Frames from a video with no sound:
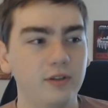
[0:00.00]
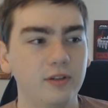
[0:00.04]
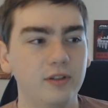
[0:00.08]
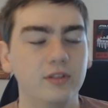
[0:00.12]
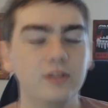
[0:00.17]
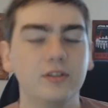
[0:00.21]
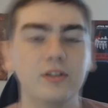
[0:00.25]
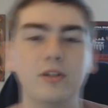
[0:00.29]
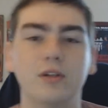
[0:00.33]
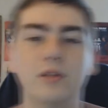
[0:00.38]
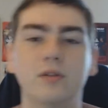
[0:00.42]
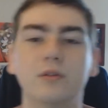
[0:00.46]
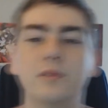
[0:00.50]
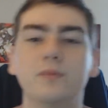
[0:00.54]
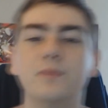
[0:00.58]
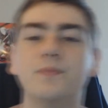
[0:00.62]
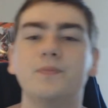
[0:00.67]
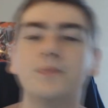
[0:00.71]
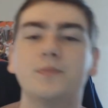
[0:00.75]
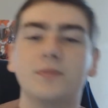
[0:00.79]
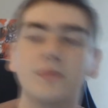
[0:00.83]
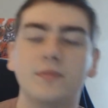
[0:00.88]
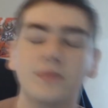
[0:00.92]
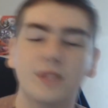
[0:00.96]
So
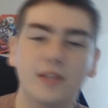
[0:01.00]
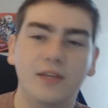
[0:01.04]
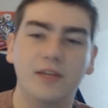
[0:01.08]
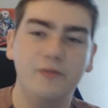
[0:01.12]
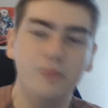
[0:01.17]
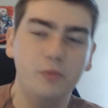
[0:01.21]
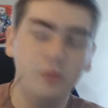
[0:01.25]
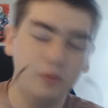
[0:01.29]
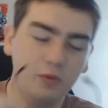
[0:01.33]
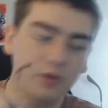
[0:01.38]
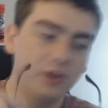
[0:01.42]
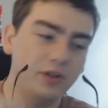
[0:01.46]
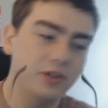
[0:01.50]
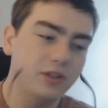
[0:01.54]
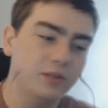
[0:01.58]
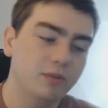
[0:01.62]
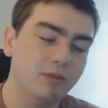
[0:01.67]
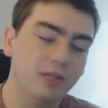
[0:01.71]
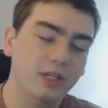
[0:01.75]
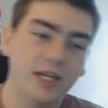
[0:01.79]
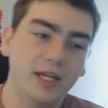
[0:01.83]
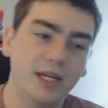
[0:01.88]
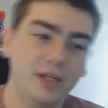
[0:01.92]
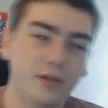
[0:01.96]
if you've been wearing them
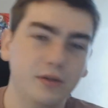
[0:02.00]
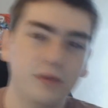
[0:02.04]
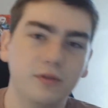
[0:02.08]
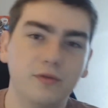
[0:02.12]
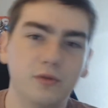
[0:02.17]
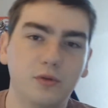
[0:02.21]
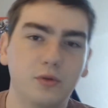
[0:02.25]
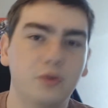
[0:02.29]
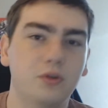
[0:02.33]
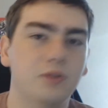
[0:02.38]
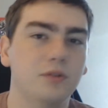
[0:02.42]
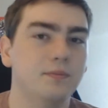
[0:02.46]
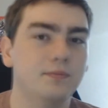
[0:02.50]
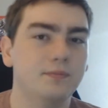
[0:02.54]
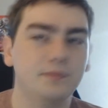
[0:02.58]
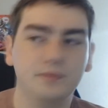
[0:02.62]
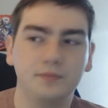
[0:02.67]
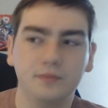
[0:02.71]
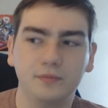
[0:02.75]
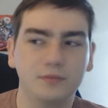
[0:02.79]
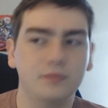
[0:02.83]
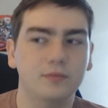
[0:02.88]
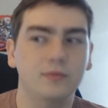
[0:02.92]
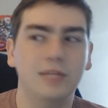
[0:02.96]
like I do for
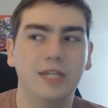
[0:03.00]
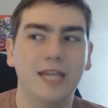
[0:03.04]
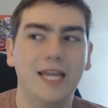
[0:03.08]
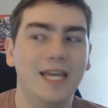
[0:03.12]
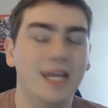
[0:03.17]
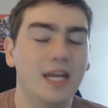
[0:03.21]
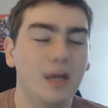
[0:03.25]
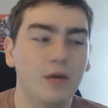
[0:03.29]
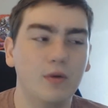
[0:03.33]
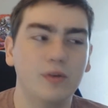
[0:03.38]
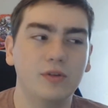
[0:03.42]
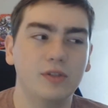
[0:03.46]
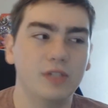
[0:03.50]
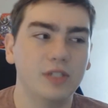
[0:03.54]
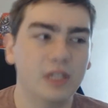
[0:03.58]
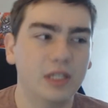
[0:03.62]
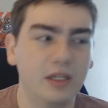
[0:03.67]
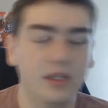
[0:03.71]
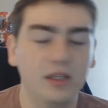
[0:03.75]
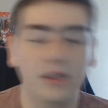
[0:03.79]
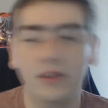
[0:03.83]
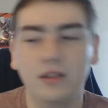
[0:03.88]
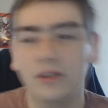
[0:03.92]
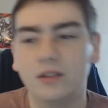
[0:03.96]
8 hours a
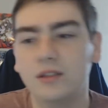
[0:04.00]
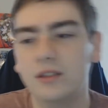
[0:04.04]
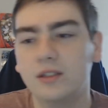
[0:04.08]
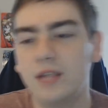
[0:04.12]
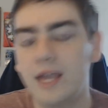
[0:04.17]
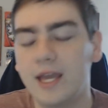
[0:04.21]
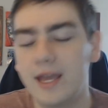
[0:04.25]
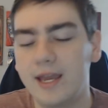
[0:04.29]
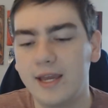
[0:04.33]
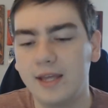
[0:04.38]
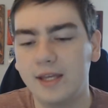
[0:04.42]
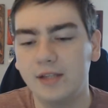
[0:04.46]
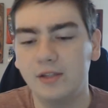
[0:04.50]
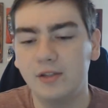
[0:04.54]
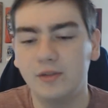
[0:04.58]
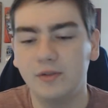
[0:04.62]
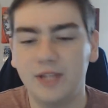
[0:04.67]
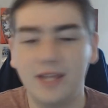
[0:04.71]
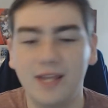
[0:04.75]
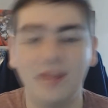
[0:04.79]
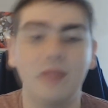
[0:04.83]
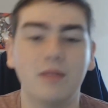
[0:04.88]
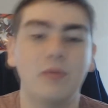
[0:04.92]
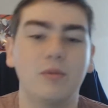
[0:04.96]
day, and you
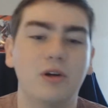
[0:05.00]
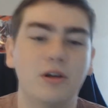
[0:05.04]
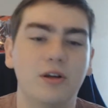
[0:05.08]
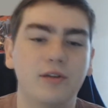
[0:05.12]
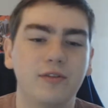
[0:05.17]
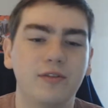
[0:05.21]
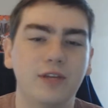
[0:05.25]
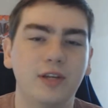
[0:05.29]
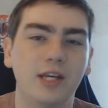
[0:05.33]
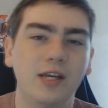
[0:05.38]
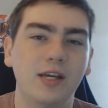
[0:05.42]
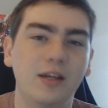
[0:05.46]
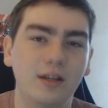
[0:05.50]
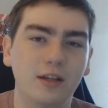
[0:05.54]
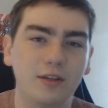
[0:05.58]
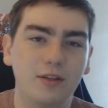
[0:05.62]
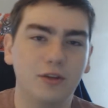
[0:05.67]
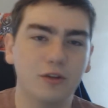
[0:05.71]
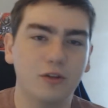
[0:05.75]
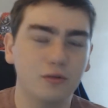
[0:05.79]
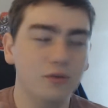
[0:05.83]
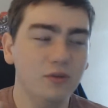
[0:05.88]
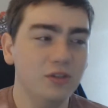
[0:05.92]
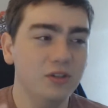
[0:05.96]
take them off, the
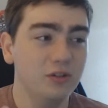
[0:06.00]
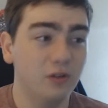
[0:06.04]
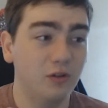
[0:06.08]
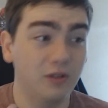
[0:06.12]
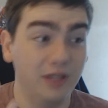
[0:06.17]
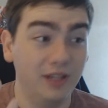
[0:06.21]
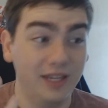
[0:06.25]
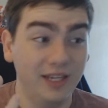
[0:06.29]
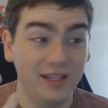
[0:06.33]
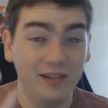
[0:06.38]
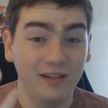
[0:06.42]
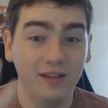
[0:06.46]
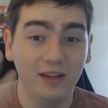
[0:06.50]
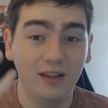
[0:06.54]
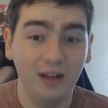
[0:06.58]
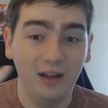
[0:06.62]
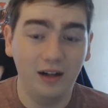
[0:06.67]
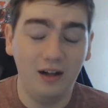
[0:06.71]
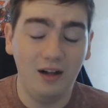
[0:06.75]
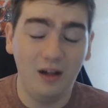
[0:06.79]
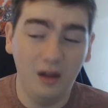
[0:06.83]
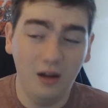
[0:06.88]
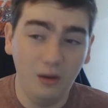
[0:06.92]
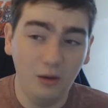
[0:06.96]
screens are like
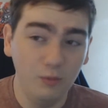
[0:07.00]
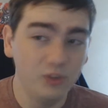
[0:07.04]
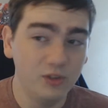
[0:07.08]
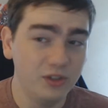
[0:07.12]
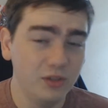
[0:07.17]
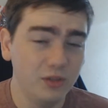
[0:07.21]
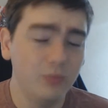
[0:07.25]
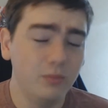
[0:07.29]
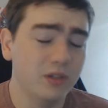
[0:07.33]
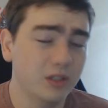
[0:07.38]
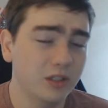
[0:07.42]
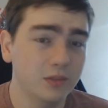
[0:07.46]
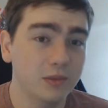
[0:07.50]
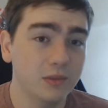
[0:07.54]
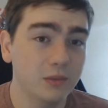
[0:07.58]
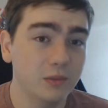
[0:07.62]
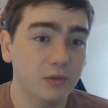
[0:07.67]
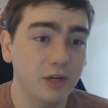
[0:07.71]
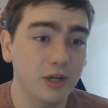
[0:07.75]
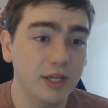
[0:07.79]
almost unbearably bright,